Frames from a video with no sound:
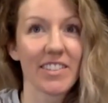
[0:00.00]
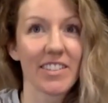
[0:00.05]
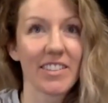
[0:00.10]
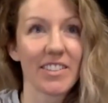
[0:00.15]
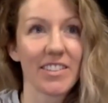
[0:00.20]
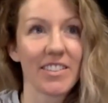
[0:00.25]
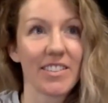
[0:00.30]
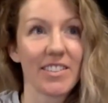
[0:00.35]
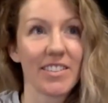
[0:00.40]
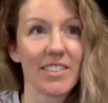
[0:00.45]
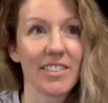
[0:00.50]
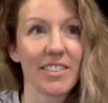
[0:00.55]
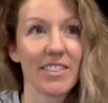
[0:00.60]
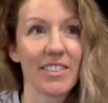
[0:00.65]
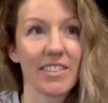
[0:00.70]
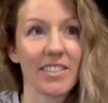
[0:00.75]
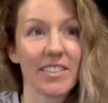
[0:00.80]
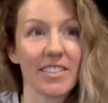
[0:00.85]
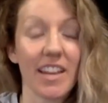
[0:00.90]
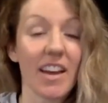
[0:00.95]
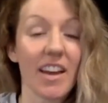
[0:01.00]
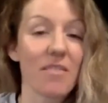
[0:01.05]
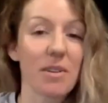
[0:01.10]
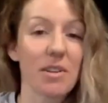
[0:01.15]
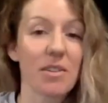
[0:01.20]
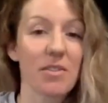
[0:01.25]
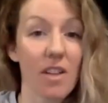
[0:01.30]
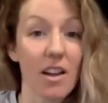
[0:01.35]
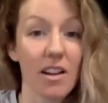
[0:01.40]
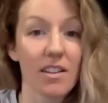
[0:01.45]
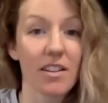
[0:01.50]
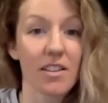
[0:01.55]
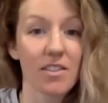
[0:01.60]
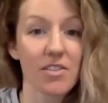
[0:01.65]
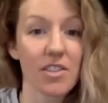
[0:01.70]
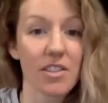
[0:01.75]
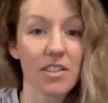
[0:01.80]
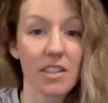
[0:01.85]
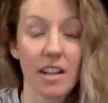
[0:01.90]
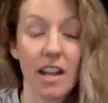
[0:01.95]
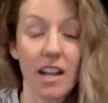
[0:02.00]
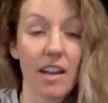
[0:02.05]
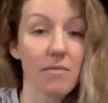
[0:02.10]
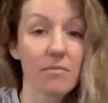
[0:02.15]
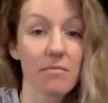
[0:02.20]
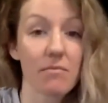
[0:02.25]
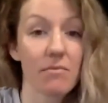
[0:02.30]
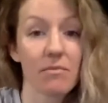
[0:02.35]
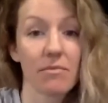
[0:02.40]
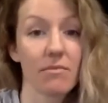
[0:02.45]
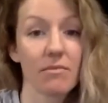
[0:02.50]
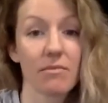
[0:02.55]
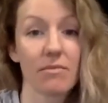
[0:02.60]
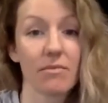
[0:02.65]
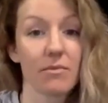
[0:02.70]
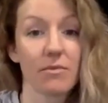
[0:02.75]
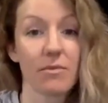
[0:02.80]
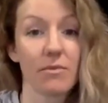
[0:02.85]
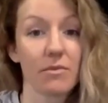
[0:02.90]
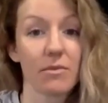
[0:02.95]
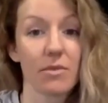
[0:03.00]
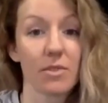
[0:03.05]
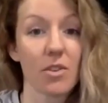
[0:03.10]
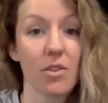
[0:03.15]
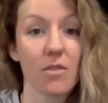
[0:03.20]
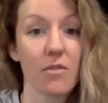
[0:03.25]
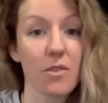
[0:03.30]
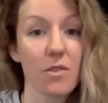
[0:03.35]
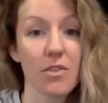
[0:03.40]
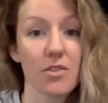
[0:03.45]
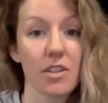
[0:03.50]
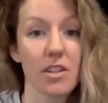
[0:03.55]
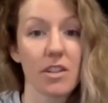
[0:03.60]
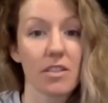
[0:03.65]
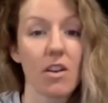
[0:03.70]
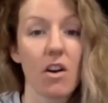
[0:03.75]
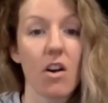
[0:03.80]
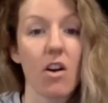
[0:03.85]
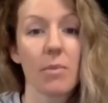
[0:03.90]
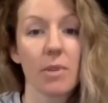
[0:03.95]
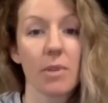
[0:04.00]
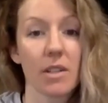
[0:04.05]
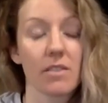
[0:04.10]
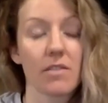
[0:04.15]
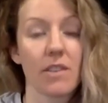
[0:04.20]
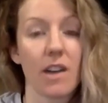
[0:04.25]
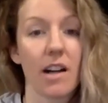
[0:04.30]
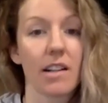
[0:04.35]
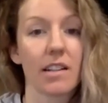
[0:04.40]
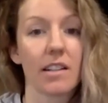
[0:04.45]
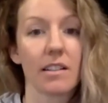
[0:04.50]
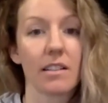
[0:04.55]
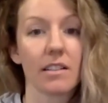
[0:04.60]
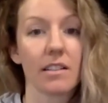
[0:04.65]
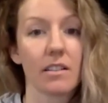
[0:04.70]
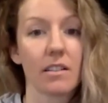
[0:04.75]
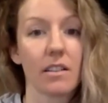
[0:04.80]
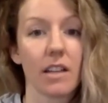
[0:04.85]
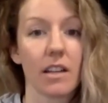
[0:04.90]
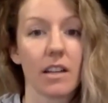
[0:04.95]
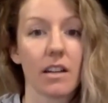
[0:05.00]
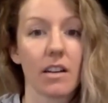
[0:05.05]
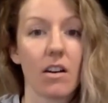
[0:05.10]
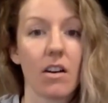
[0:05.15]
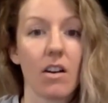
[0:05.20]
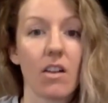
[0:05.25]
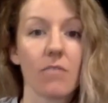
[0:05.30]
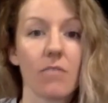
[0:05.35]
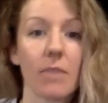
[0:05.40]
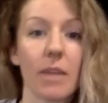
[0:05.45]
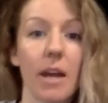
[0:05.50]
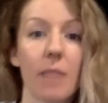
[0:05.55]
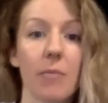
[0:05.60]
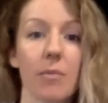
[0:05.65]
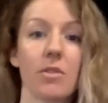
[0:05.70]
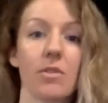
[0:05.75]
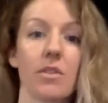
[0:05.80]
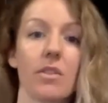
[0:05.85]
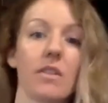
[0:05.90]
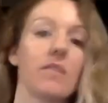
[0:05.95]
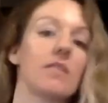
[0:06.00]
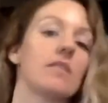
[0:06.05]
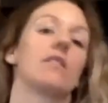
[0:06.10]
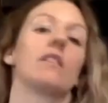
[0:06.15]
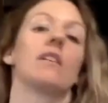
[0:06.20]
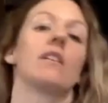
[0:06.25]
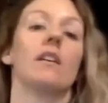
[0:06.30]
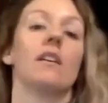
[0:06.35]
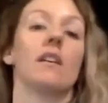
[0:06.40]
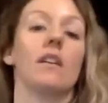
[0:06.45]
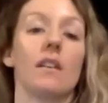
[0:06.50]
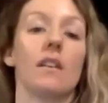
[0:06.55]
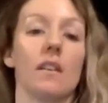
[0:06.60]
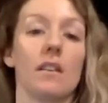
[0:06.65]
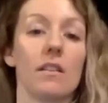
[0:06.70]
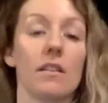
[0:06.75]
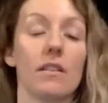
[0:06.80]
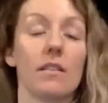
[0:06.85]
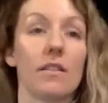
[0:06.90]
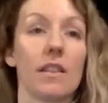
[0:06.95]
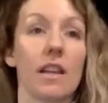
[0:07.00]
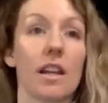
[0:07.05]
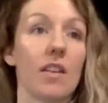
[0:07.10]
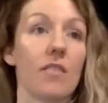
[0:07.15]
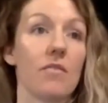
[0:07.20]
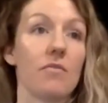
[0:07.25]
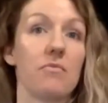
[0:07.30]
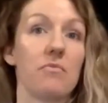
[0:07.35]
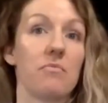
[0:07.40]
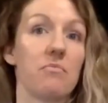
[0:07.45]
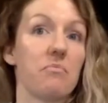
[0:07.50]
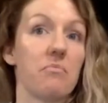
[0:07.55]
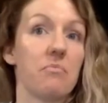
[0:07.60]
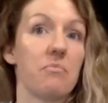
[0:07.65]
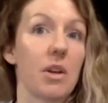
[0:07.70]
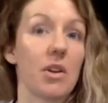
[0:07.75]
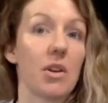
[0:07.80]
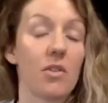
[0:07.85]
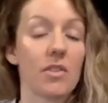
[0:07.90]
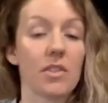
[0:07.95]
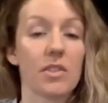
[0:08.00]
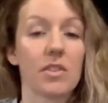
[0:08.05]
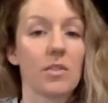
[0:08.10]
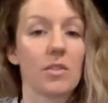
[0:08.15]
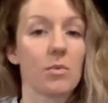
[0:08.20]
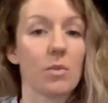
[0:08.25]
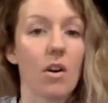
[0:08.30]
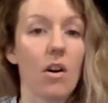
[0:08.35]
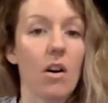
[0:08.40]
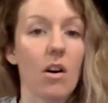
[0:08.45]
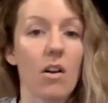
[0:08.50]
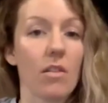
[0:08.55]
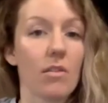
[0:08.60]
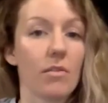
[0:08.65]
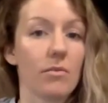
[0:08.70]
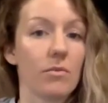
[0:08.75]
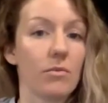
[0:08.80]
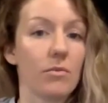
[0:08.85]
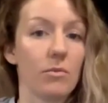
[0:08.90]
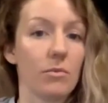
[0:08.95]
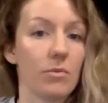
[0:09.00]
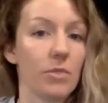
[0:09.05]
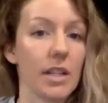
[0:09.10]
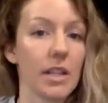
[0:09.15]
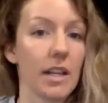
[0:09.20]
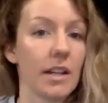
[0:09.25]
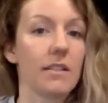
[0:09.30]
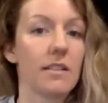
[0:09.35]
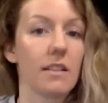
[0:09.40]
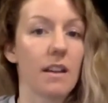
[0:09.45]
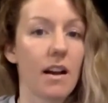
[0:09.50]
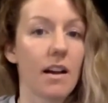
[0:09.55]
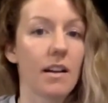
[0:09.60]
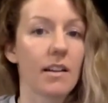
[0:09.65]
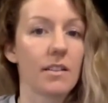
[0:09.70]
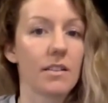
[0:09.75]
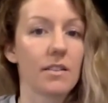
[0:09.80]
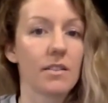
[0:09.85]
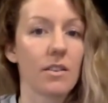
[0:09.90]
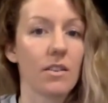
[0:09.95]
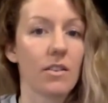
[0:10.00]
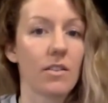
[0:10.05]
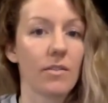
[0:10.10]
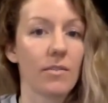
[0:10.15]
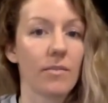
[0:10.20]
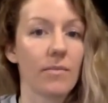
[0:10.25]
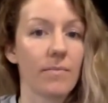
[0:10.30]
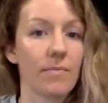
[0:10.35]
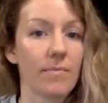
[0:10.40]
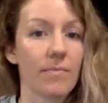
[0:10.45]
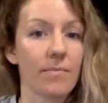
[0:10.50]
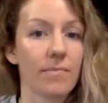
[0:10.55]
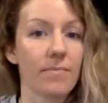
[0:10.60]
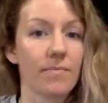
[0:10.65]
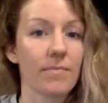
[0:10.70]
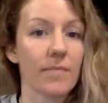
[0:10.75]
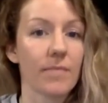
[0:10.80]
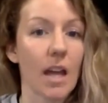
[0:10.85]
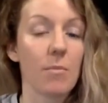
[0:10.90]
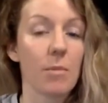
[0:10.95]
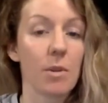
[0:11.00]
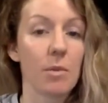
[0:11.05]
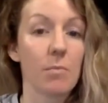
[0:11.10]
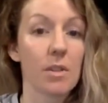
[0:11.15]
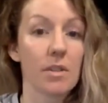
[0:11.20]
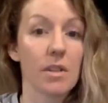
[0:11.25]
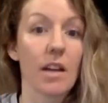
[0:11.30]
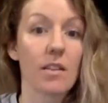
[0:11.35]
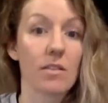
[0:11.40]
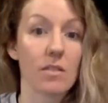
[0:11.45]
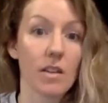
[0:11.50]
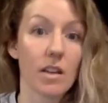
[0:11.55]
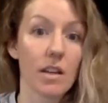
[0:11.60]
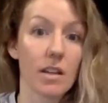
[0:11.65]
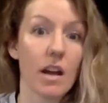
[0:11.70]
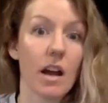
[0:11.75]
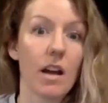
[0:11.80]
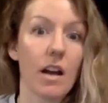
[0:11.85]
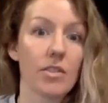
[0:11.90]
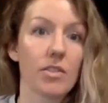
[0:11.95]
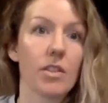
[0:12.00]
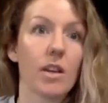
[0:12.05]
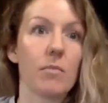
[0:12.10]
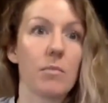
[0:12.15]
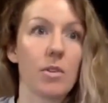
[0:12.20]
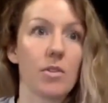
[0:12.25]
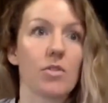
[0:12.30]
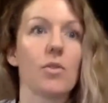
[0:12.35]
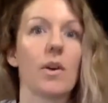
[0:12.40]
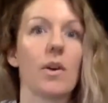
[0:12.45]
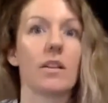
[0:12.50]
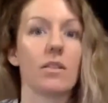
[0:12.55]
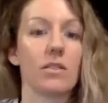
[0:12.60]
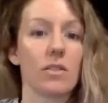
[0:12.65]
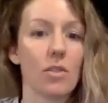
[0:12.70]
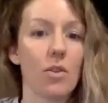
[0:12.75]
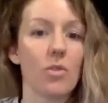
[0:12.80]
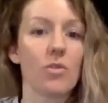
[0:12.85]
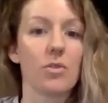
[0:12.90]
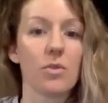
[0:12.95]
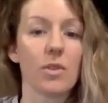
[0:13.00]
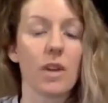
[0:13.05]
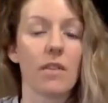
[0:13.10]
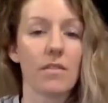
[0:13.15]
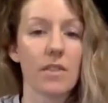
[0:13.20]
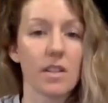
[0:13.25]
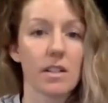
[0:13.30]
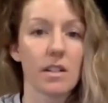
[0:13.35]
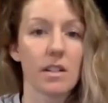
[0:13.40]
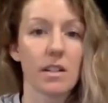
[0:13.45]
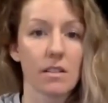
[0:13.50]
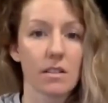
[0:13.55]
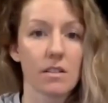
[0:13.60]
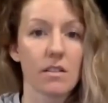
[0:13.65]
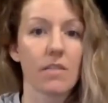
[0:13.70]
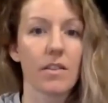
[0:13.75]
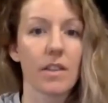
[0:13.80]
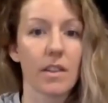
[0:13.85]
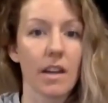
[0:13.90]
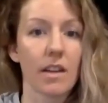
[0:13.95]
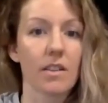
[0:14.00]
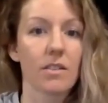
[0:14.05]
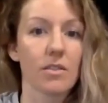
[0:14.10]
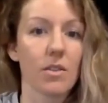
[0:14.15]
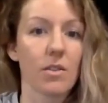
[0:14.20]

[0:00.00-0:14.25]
To. Yeah, I've been to a lot of countries and I'm so fortunate. It's all because of hockey. Like That's all of my awesome. that I've been overseas were all related to hockey. So, I mean, besides awesome. like obviously I'm here so I can go do that visiting and stuff like that.